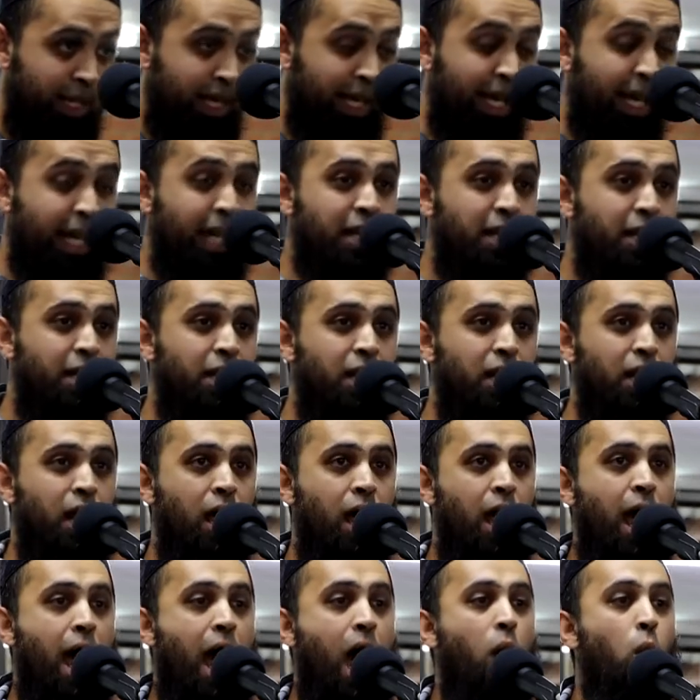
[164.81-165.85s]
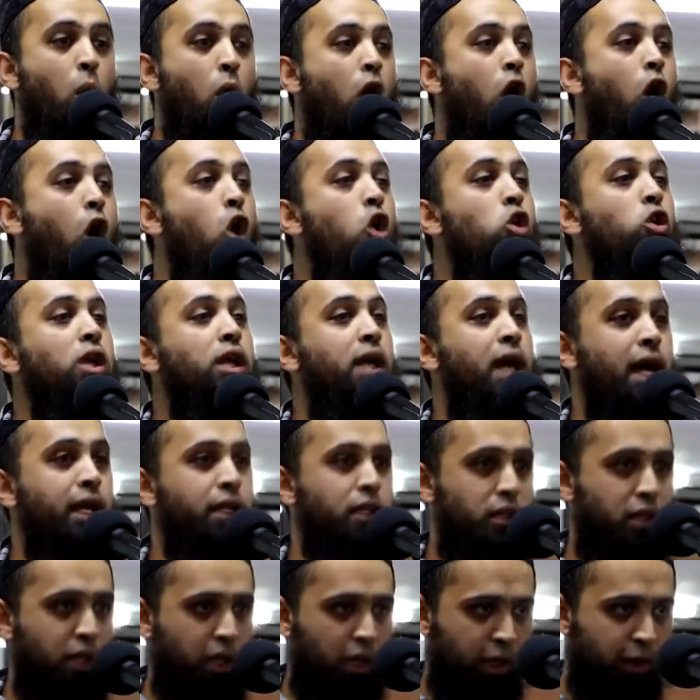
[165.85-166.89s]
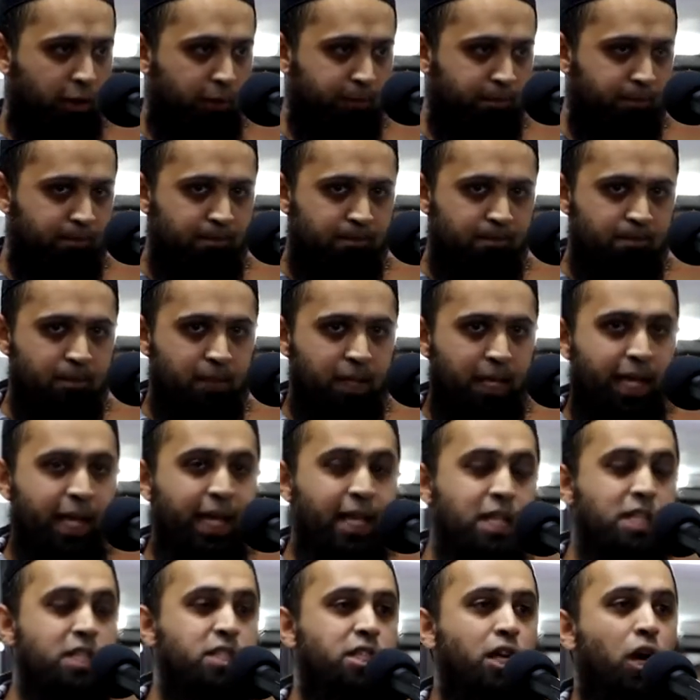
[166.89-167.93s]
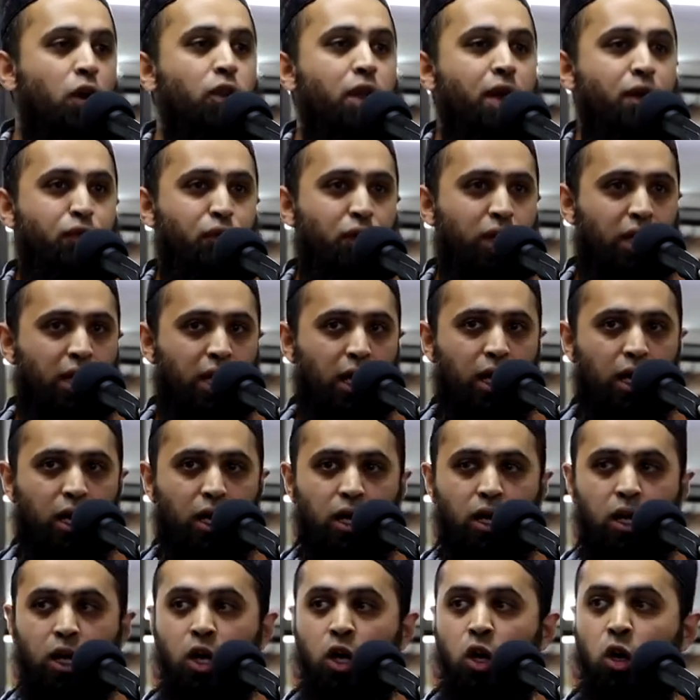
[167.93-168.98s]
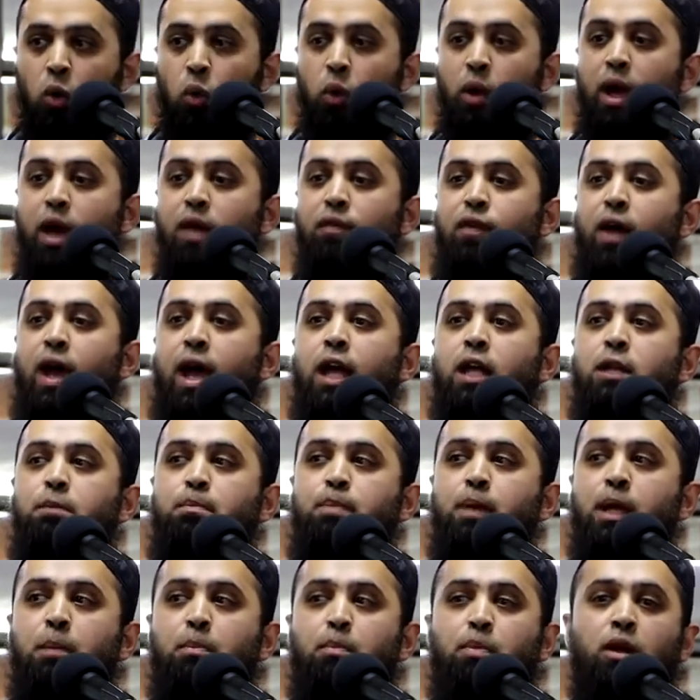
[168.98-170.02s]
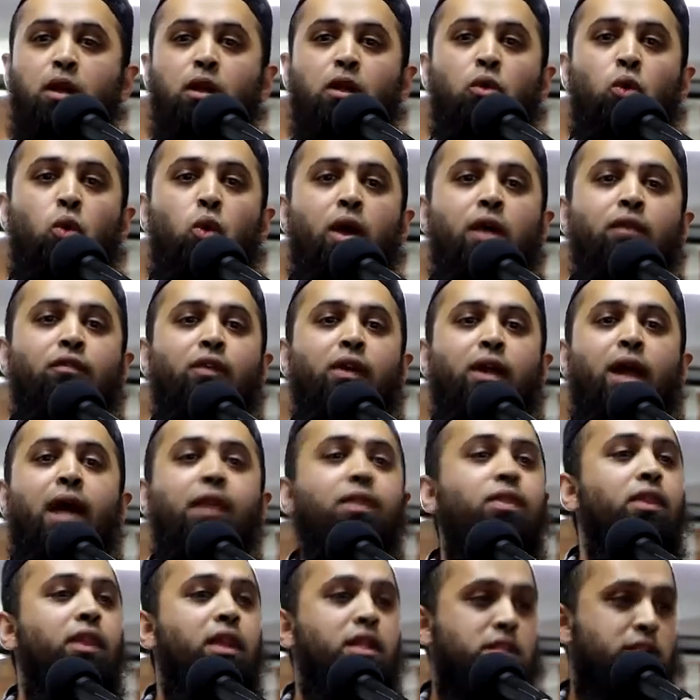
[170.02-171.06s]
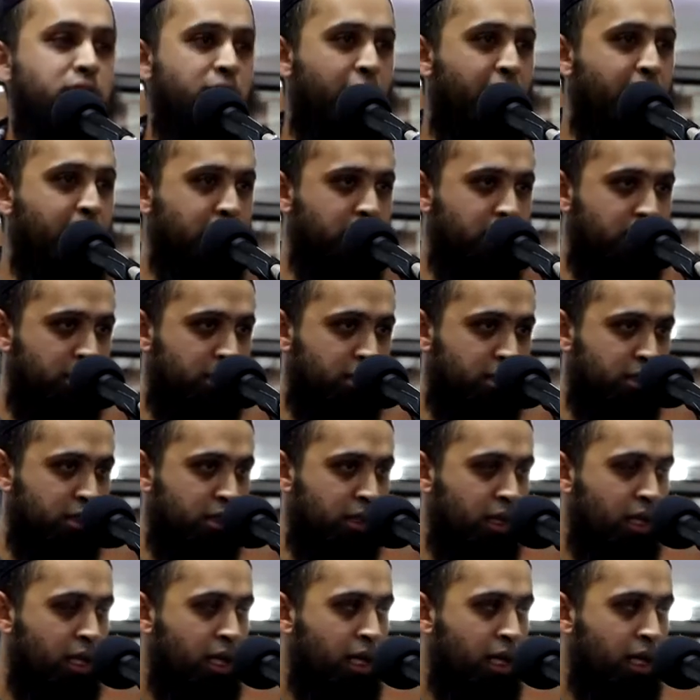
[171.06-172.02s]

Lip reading: In our own country, in South Africa, we have had people who have run this race